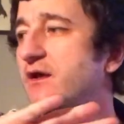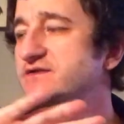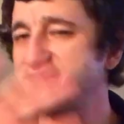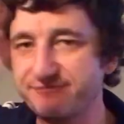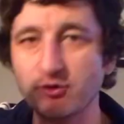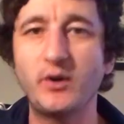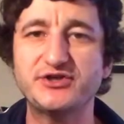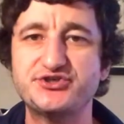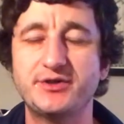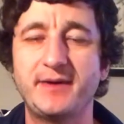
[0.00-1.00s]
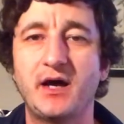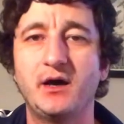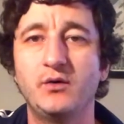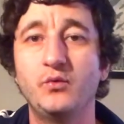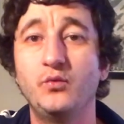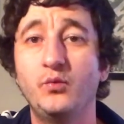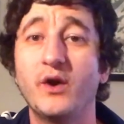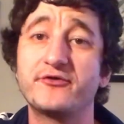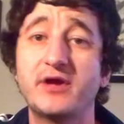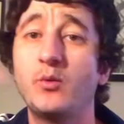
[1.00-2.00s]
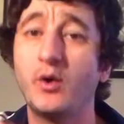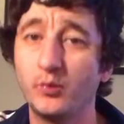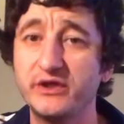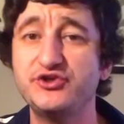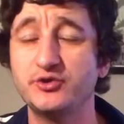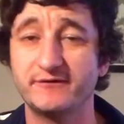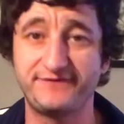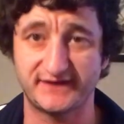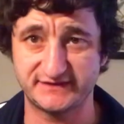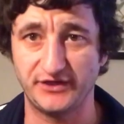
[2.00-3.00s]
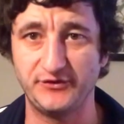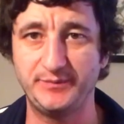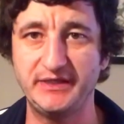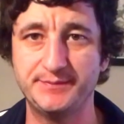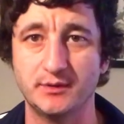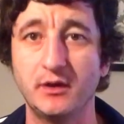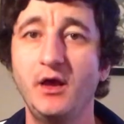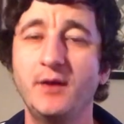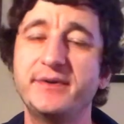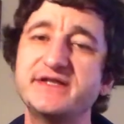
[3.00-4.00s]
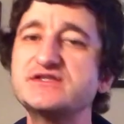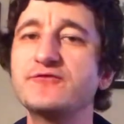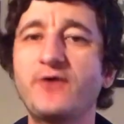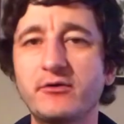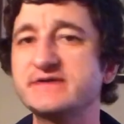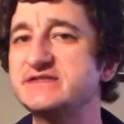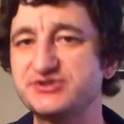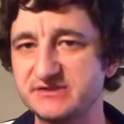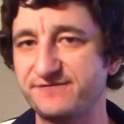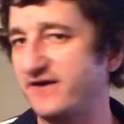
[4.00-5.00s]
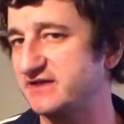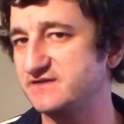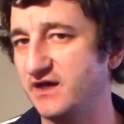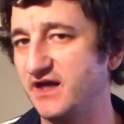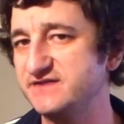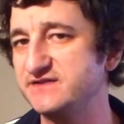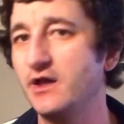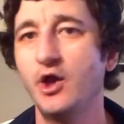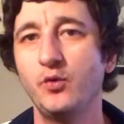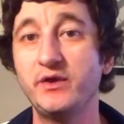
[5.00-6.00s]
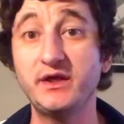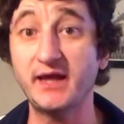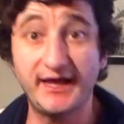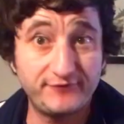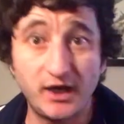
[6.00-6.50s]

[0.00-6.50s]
It's a different question about whether or not what we do affects other people. But insofar as it just affects us, we have